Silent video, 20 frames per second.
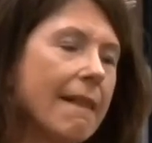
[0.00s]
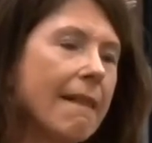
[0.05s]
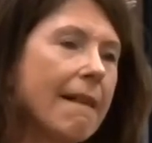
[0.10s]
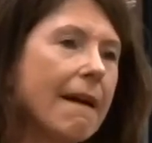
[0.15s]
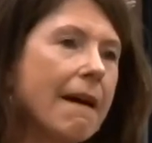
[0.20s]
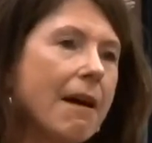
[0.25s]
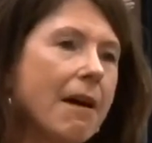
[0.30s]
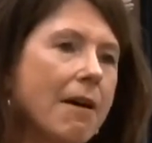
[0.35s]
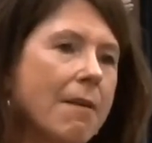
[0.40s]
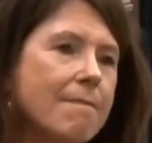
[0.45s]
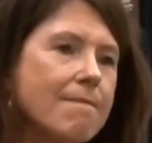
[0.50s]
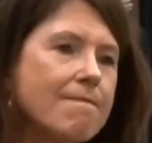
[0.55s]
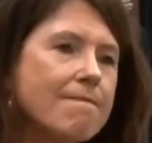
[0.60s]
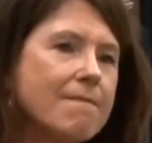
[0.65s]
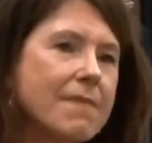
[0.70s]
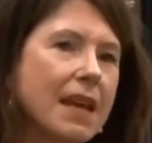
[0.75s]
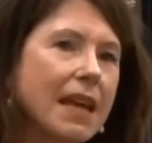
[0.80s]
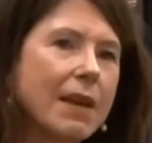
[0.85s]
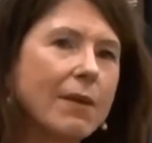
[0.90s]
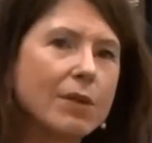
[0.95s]
Um,
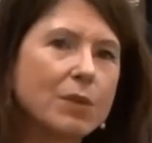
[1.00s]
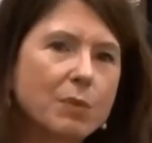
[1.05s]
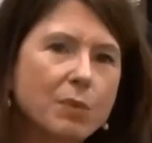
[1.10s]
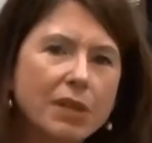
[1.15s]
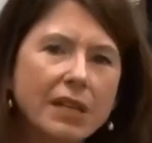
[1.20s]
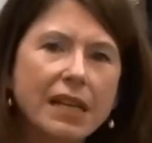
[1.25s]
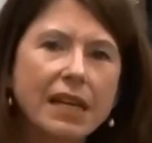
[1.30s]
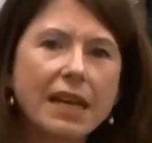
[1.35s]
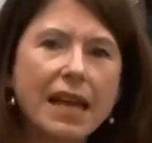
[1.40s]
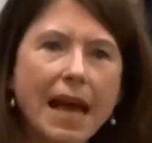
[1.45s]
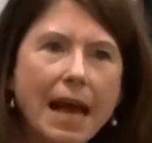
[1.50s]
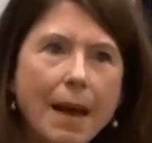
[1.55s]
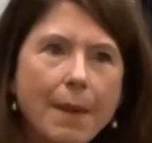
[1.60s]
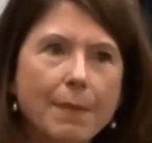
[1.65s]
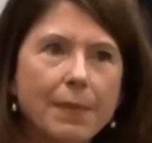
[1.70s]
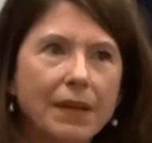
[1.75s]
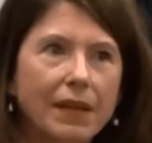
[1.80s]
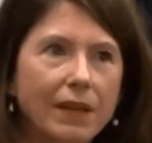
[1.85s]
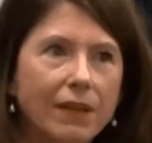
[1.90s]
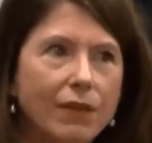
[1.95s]
and I was pretty
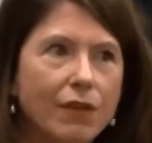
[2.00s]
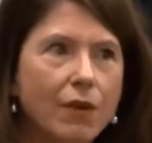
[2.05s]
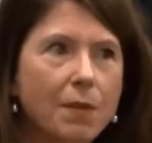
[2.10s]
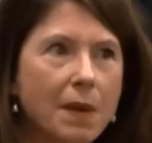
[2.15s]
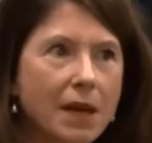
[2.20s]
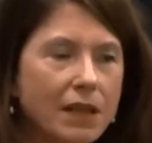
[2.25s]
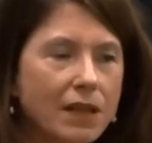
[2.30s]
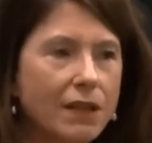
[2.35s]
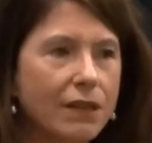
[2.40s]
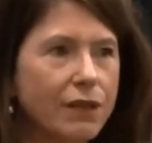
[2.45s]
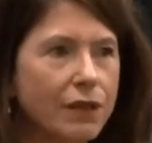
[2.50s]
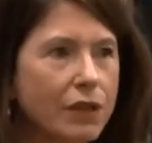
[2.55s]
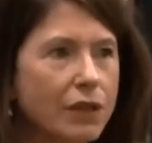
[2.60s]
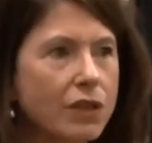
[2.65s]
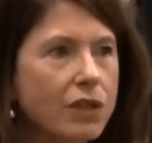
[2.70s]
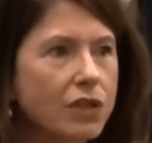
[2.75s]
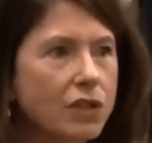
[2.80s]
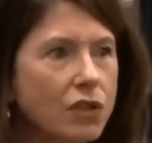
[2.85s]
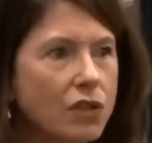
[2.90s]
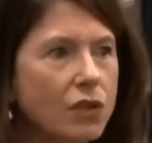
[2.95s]
unhappy for about the
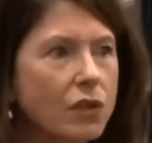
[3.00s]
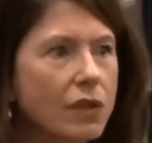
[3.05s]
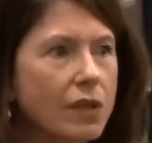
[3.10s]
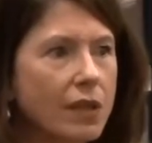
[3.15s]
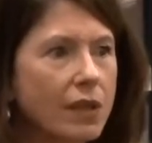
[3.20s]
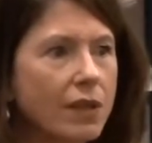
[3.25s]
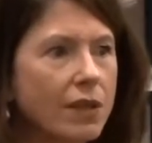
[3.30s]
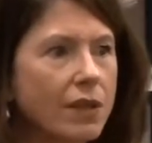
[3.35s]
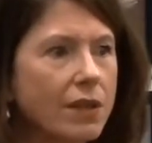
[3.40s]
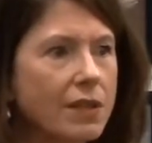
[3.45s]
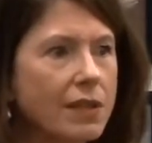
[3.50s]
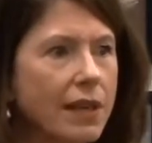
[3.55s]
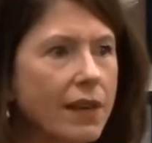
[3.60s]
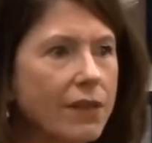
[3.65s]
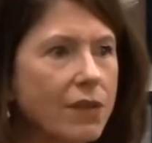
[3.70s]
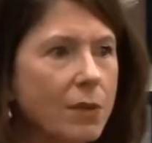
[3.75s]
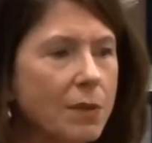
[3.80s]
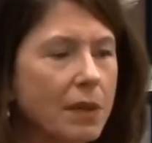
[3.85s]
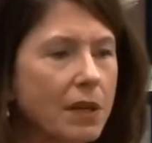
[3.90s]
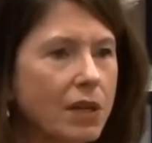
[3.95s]
first two years
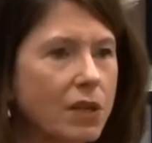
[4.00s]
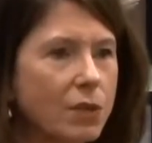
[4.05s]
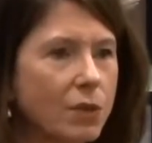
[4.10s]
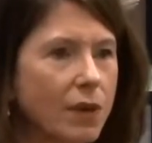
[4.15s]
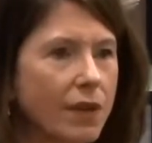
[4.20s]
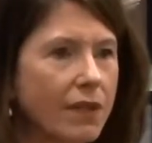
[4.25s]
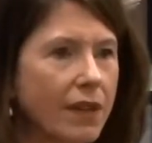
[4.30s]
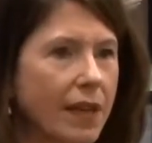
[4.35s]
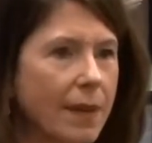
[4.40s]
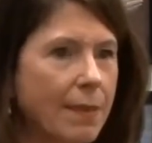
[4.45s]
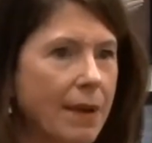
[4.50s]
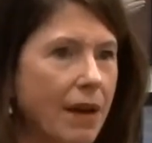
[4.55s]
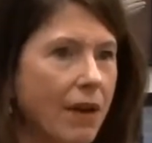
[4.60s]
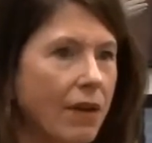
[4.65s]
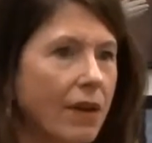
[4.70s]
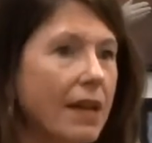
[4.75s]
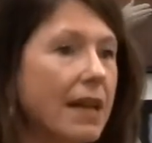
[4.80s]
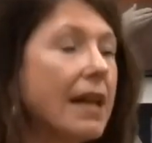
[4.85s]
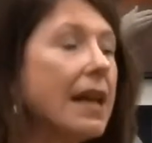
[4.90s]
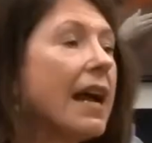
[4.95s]
after Paris Wife came out.
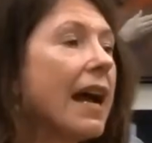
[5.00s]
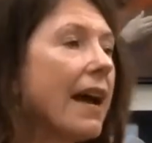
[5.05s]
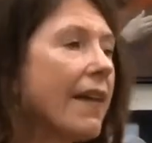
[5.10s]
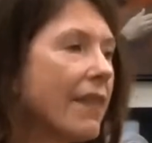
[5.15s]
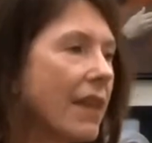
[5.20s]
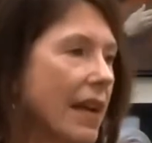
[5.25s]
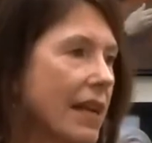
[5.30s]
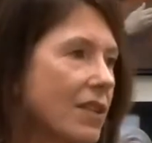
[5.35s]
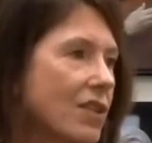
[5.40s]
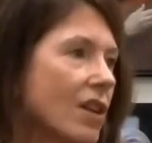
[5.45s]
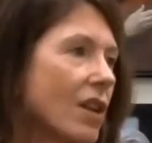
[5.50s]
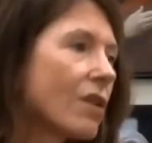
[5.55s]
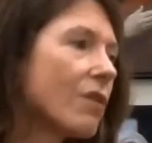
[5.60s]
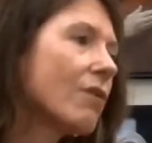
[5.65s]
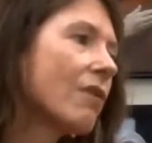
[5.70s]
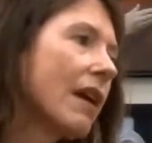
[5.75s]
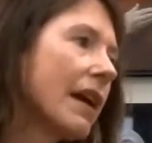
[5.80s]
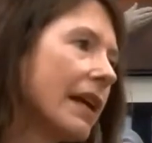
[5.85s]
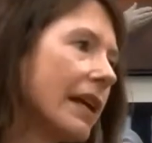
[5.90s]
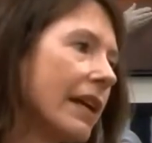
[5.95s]
And then I started
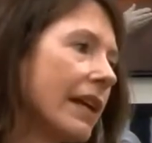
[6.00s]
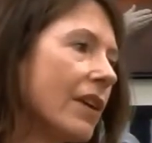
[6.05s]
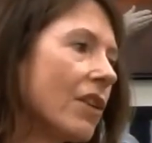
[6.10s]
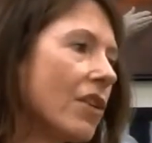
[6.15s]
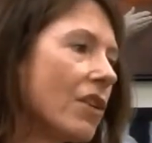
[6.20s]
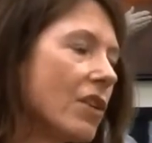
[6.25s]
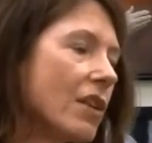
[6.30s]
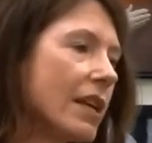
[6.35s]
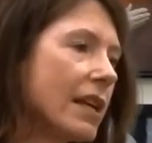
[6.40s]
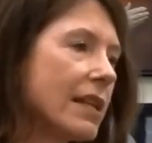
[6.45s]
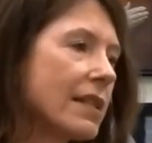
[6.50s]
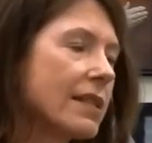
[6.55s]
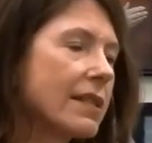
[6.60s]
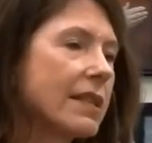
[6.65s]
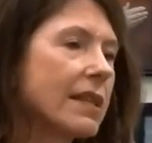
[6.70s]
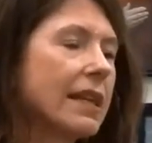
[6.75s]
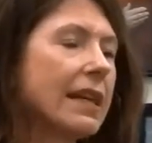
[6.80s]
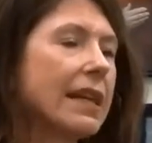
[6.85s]
writing in earnest.